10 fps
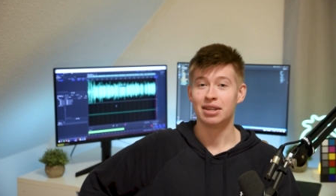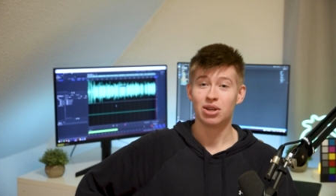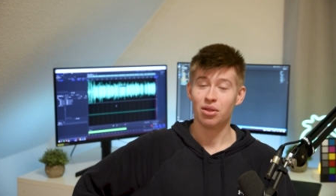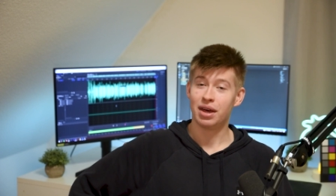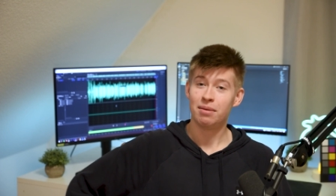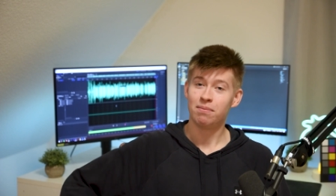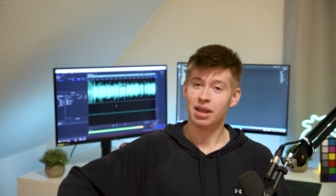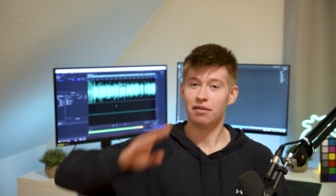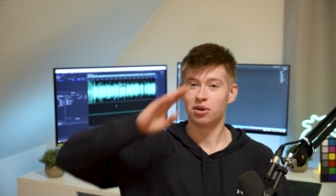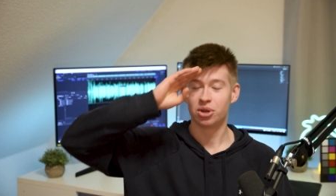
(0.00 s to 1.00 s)
Until then,
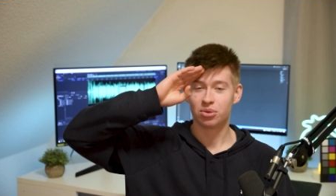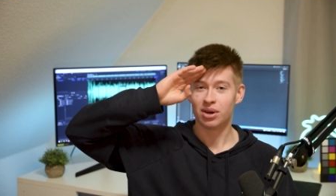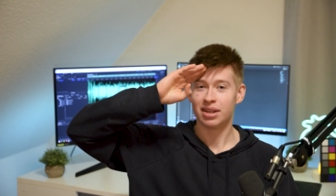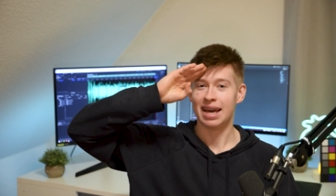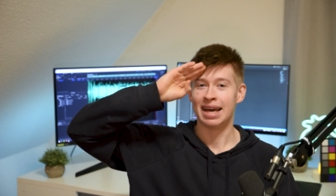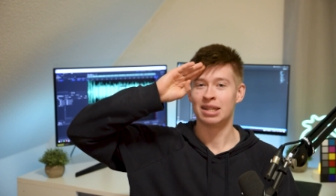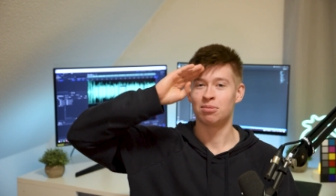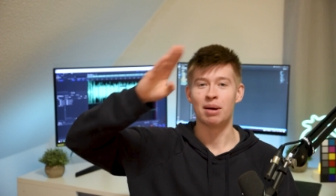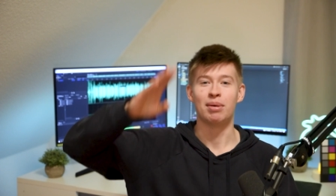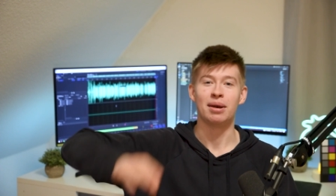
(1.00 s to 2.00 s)
have a good one
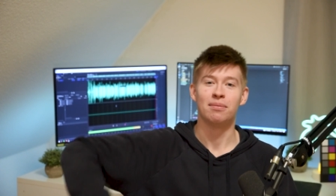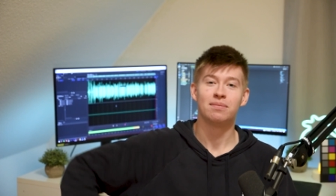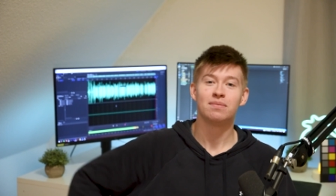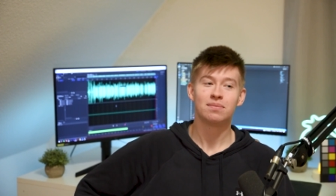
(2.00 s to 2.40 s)
and bye-bye.